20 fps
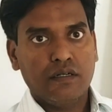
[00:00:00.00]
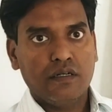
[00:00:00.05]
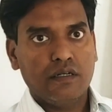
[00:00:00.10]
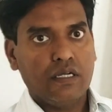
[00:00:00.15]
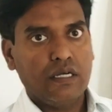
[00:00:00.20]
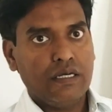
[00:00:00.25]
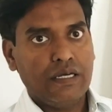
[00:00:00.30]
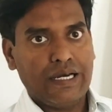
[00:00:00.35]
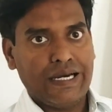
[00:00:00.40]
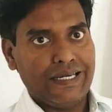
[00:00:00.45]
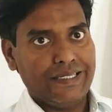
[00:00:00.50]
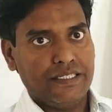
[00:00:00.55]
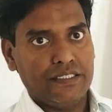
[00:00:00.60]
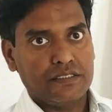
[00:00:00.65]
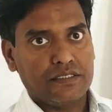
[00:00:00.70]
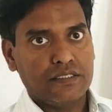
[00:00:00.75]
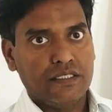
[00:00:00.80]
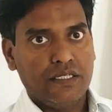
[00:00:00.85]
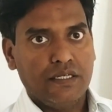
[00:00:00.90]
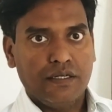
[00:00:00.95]
ions,
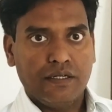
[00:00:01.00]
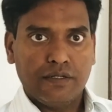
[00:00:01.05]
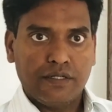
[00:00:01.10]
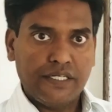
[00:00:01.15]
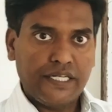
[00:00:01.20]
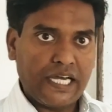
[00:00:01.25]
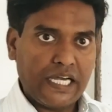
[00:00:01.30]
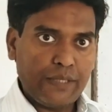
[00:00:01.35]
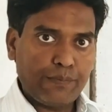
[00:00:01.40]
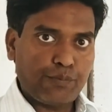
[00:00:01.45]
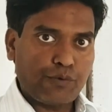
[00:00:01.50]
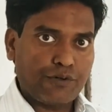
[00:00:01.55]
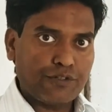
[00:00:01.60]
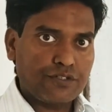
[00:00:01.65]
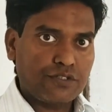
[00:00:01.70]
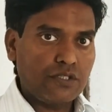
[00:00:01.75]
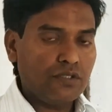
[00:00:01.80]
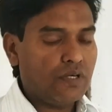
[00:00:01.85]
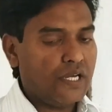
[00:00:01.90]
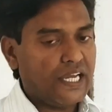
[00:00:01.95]

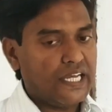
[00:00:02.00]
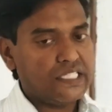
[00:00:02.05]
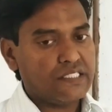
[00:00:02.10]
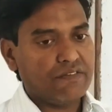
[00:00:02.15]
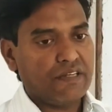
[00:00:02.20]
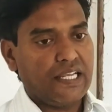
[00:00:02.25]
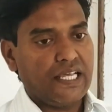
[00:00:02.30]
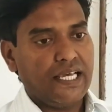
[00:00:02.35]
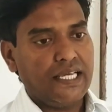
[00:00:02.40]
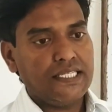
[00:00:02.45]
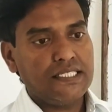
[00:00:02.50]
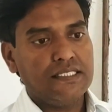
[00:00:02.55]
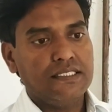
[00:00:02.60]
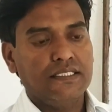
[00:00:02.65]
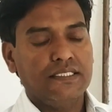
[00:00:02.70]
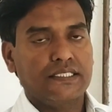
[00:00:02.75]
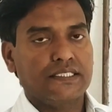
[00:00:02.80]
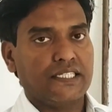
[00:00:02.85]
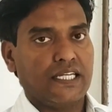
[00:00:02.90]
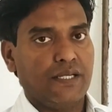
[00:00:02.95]
di-positive as well as
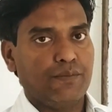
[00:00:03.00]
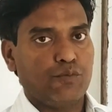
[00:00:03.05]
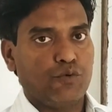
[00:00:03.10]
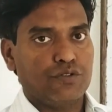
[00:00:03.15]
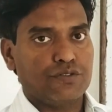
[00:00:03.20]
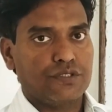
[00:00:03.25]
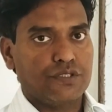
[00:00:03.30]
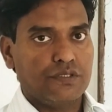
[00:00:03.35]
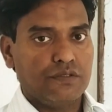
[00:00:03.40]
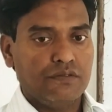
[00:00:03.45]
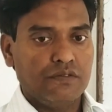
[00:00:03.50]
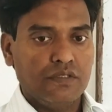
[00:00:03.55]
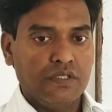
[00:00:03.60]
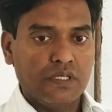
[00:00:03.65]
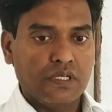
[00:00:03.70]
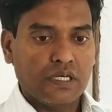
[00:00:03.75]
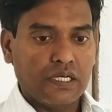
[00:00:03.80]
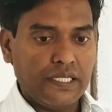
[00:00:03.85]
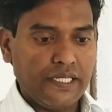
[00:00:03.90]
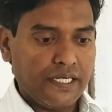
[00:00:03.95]
tri-positive.
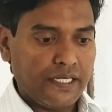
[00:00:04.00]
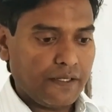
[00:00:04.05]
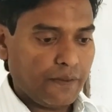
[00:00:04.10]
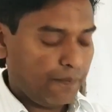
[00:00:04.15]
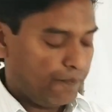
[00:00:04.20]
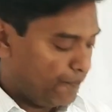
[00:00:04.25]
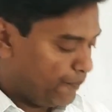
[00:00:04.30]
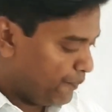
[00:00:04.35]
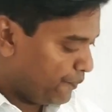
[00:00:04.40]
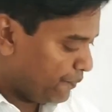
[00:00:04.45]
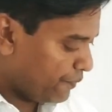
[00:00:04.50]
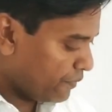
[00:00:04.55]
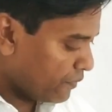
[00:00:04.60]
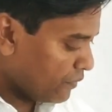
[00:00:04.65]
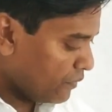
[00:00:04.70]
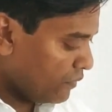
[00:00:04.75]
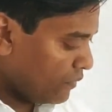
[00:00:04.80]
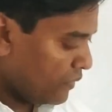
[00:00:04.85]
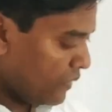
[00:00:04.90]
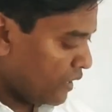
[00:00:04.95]
Clear?
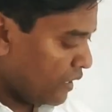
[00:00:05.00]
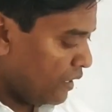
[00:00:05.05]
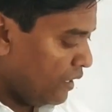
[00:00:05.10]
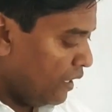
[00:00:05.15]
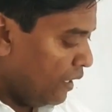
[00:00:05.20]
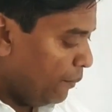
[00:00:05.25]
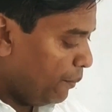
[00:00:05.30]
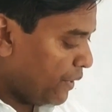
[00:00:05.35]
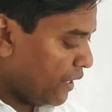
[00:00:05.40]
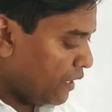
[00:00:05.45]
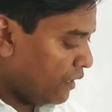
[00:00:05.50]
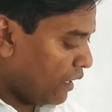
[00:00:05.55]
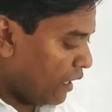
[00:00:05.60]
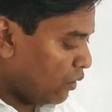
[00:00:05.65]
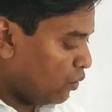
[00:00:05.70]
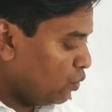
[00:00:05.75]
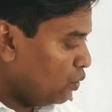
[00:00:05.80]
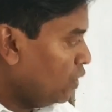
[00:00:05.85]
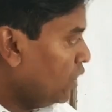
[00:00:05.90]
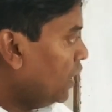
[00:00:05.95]
But
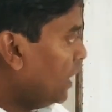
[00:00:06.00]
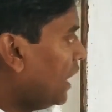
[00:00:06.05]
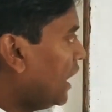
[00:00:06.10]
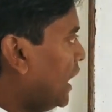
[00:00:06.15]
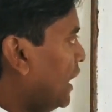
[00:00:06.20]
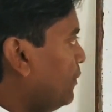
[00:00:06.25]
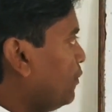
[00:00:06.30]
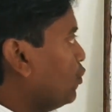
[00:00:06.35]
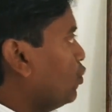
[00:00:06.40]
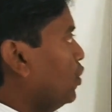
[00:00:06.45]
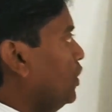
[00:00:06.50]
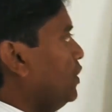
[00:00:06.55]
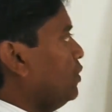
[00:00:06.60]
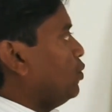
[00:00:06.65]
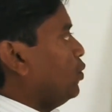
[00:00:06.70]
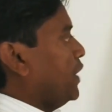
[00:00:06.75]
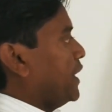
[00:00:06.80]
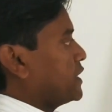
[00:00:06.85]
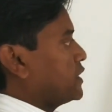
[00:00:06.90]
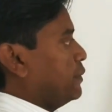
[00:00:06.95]
now I am going to
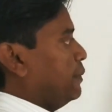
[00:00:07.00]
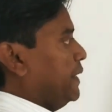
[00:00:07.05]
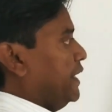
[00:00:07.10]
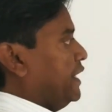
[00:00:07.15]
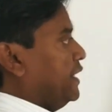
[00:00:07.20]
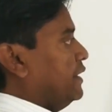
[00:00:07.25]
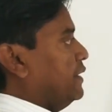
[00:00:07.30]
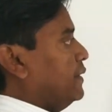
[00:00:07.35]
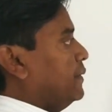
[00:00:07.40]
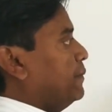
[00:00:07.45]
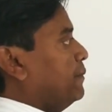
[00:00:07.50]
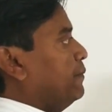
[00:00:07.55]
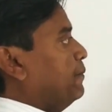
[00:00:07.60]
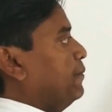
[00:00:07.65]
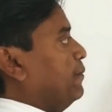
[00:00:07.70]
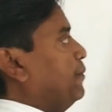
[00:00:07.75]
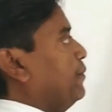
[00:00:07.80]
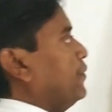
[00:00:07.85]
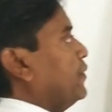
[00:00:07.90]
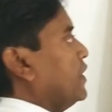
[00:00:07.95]
explain
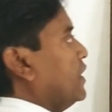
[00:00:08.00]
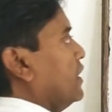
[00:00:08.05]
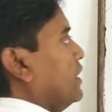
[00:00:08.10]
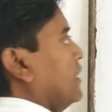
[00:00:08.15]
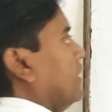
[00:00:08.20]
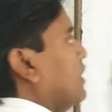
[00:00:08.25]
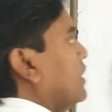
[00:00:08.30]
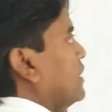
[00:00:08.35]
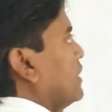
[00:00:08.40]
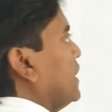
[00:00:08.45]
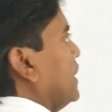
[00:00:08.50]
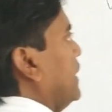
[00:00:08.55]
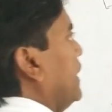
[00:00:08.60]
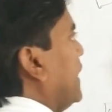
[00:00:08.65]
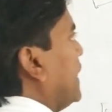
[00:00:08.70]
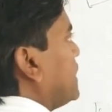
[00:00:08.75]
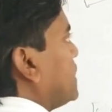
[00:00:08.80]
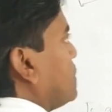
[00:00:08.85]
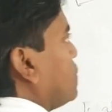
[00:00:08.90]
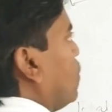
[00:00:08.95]
the
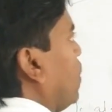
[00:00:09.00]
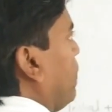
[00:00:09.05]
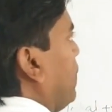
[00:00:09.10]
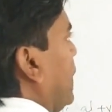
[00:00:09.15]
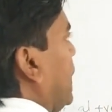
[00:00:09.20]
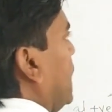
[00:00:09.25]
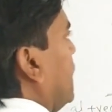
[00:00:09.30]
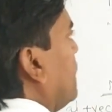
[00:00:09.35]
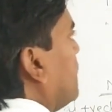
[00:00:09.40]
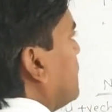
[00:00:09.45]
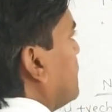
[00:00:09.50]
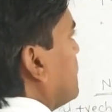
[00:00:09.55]
next topic,